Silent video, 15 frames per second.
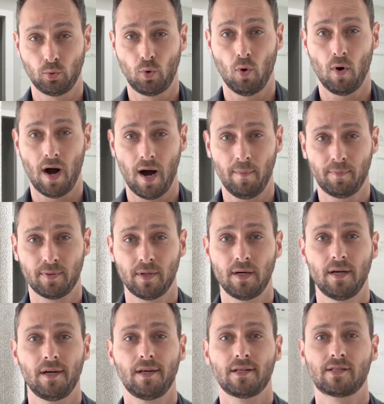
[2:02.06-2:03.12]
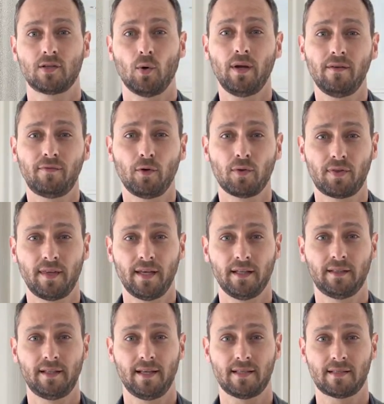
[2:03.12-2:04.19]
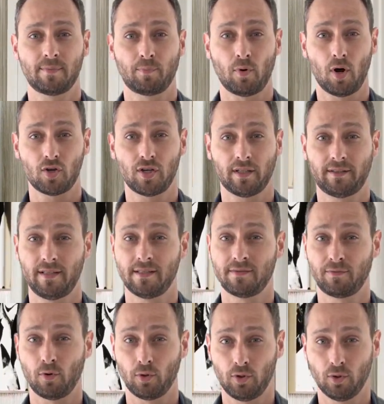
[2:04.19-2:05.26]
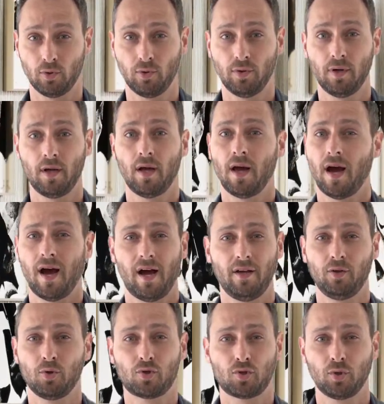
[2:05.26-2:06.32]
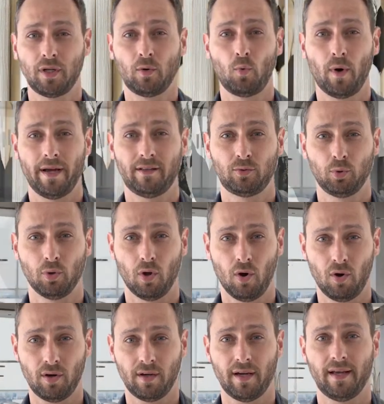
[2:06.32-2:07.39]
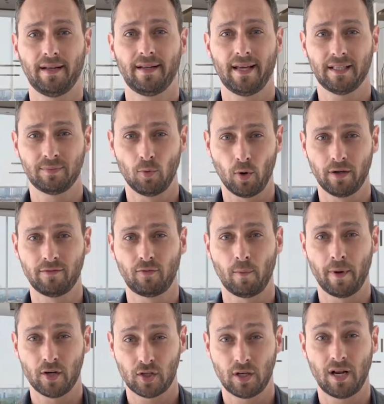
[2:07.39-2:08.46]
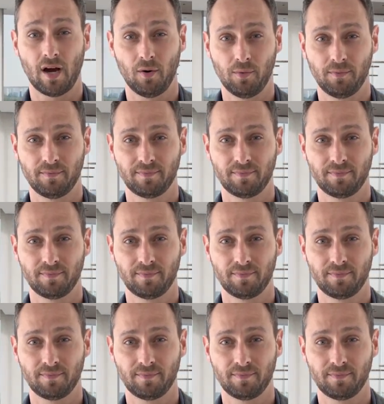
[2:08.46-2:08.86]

to go up so if you think this project is for you, you shouldn't wait too long and get more information now.